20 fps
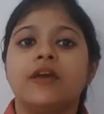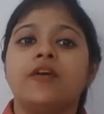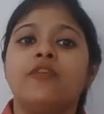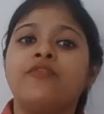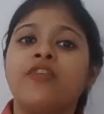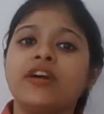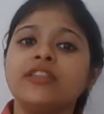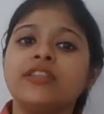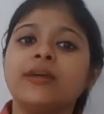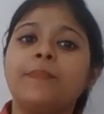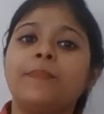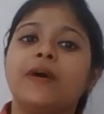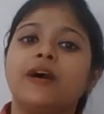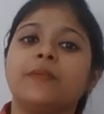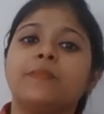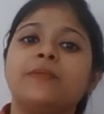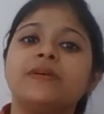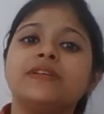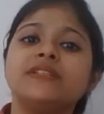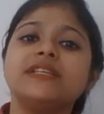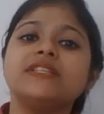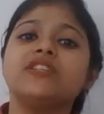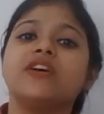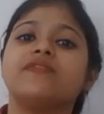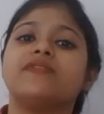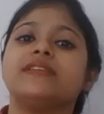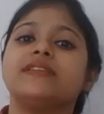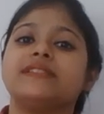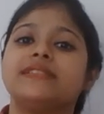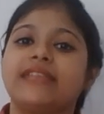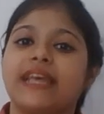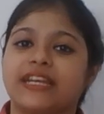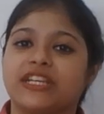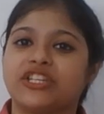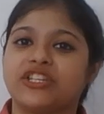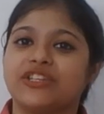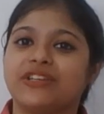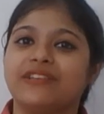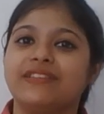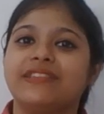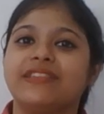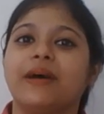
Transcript: For the purposes of this section,